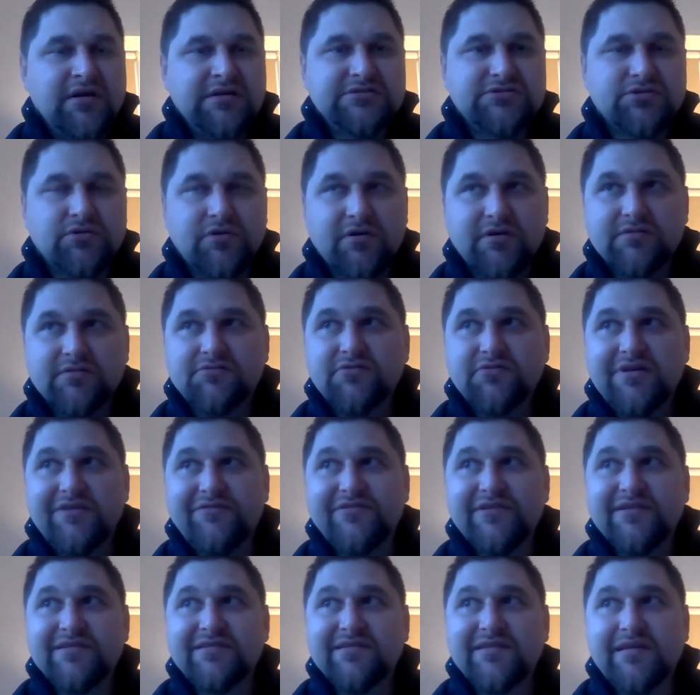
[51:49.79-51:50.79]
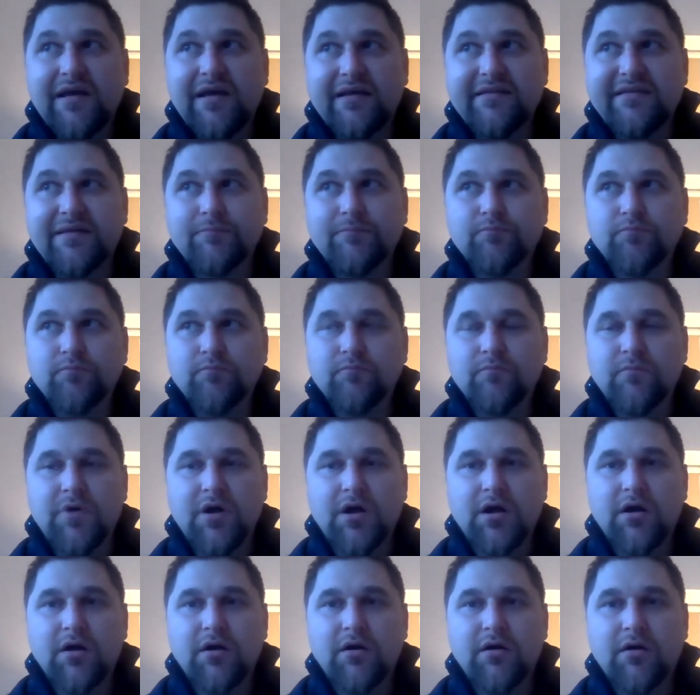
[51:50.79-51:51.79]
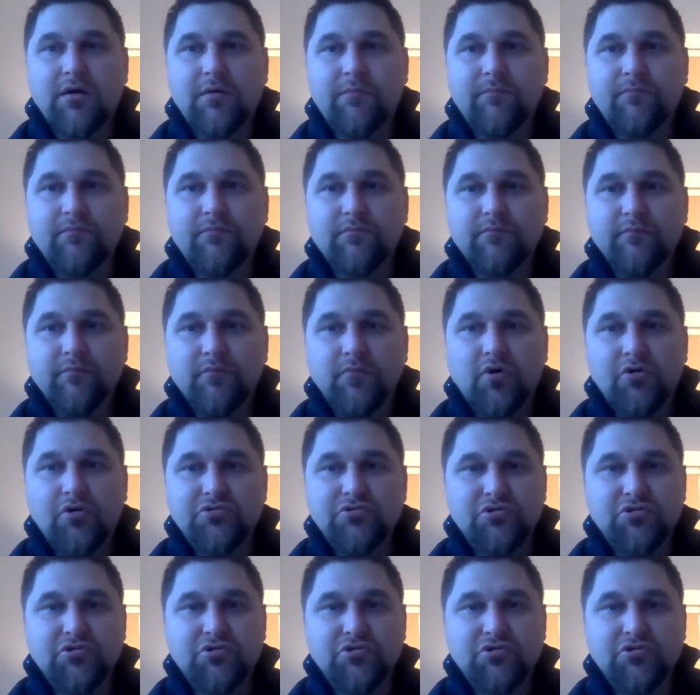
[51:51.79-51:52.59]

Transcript: So definitely, I think all